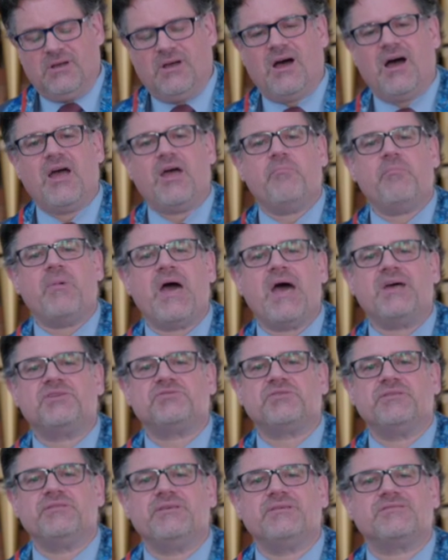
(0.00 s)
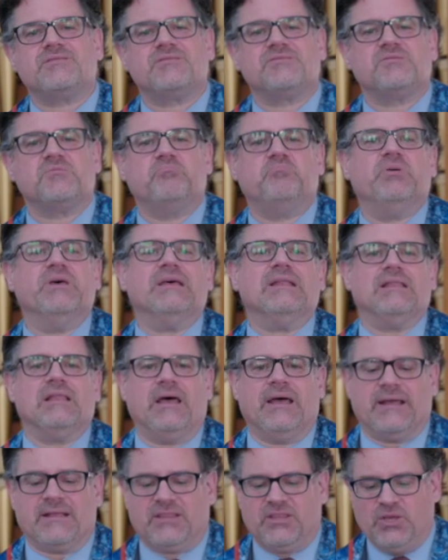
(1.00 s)
I imagine this is a bit
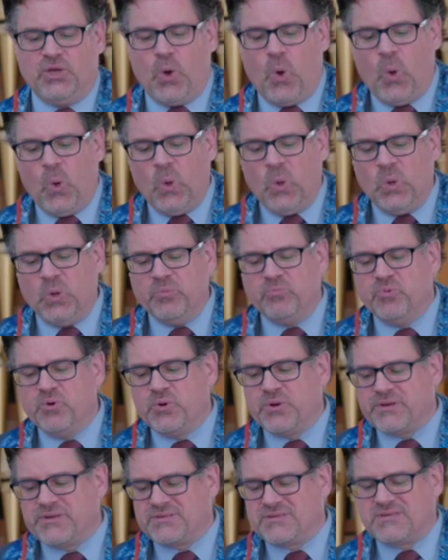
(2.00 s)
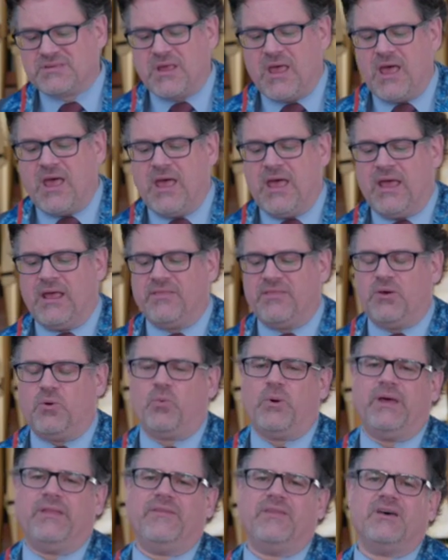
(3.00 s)
like the old Buddhist saying that
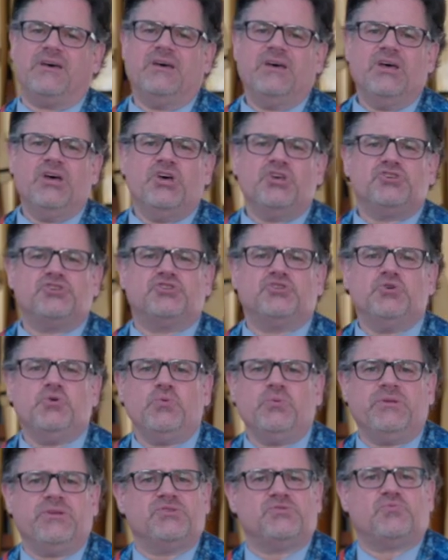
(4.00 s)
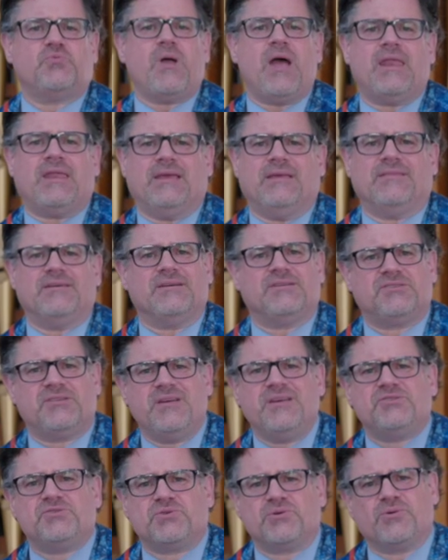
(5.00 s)
when the student is ready, the
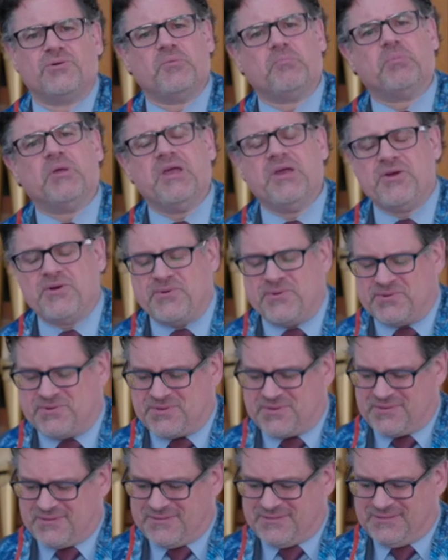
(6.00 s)
teacher appears.